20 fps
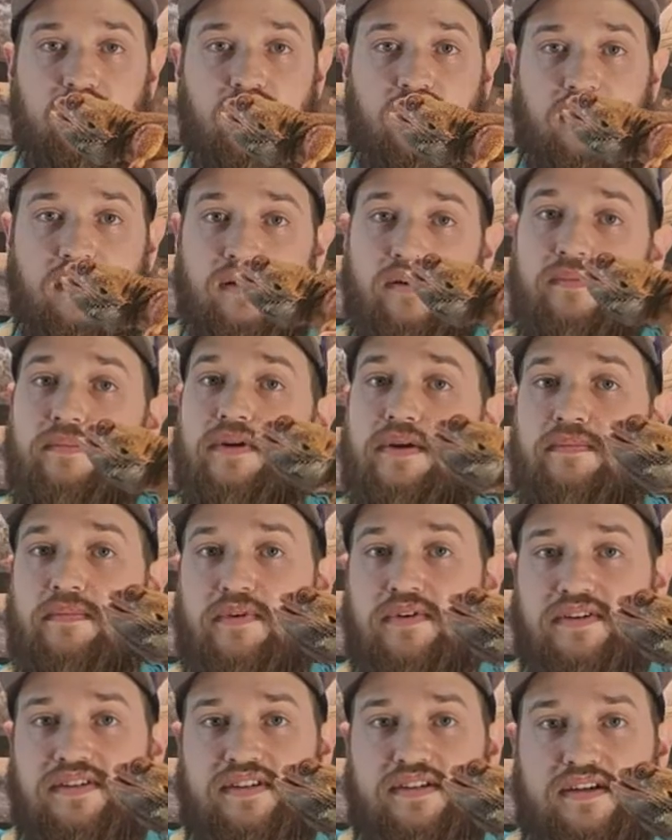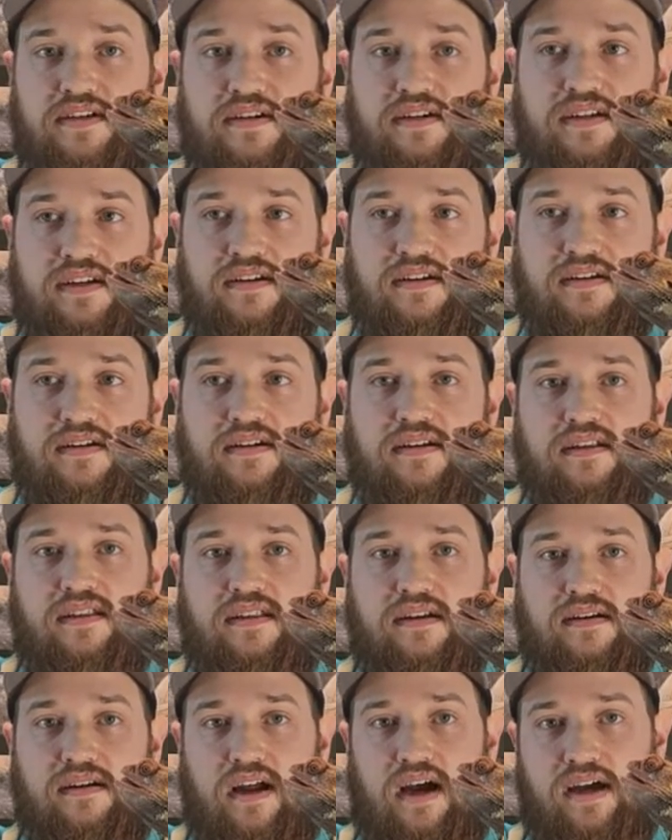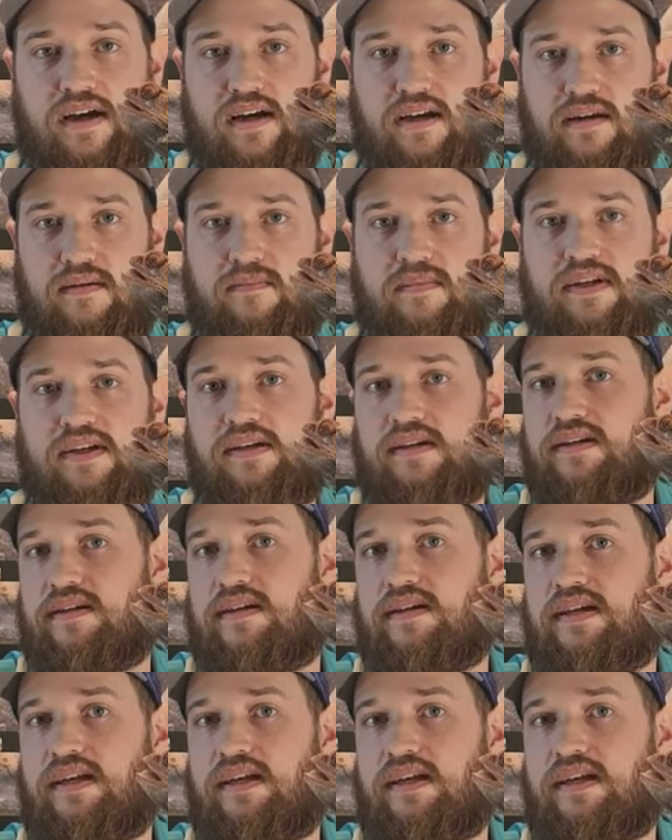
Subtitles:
a little bit more sturdier, they're not going to be